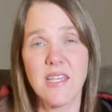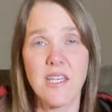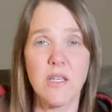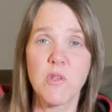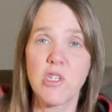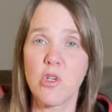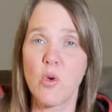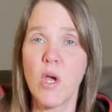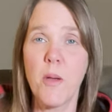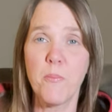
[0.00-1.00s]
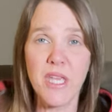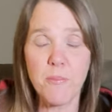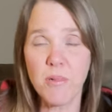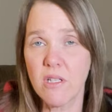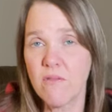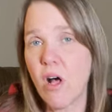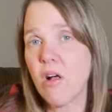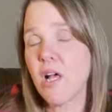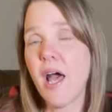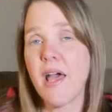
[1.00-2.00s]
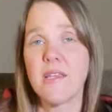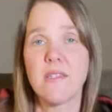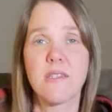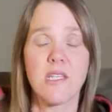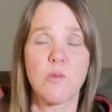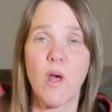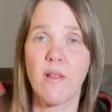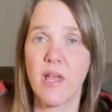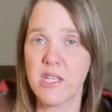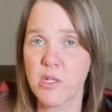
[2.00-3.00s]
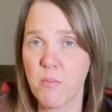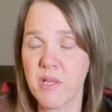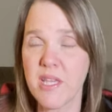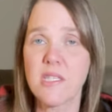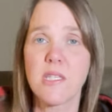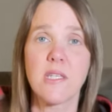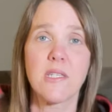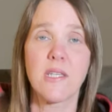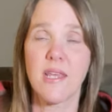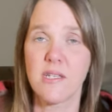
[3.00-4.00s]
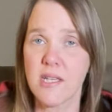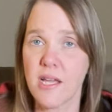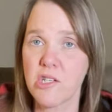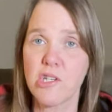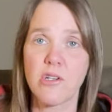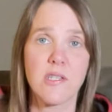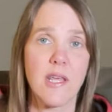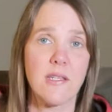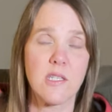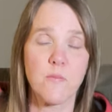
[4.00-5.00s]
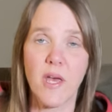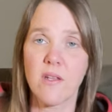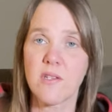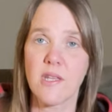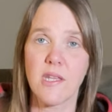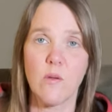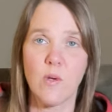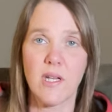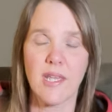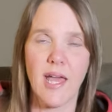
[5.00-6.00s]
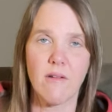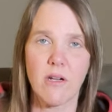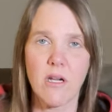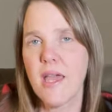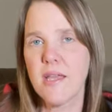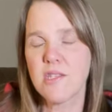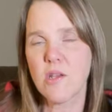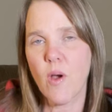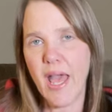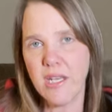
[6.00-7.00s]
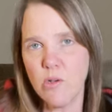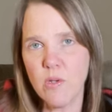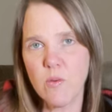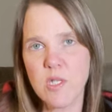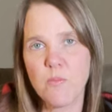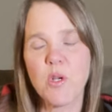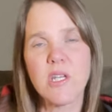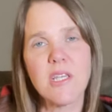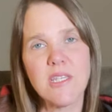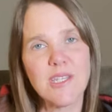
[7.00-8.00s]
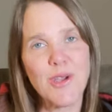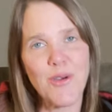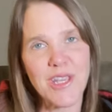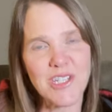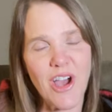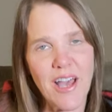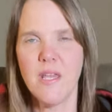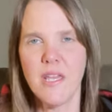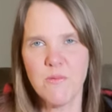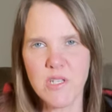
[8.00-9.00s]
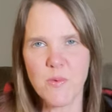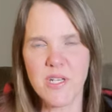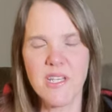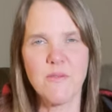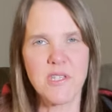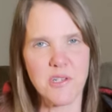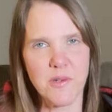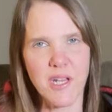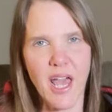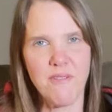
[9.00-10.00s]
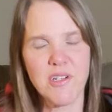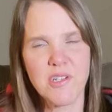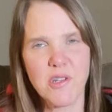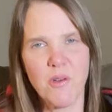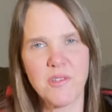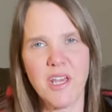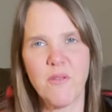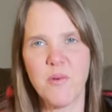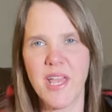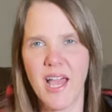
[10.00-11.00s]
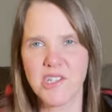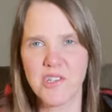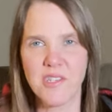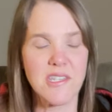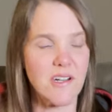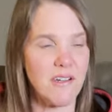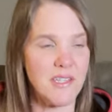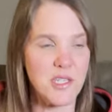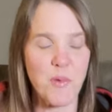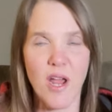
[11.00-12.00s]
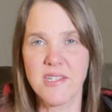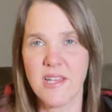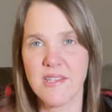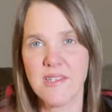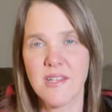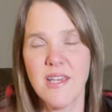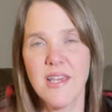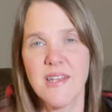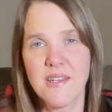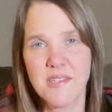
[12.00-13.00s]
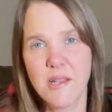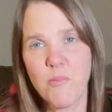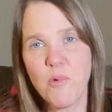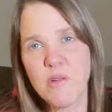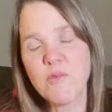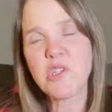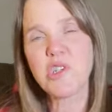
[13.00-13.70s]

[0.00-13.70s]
him to people of all kinds, as well as places and textures and smells that he would encounter. And so I knew he was a pretty easygoing dog. It was when he was two and a half years old that we actually started this process. Now, step one was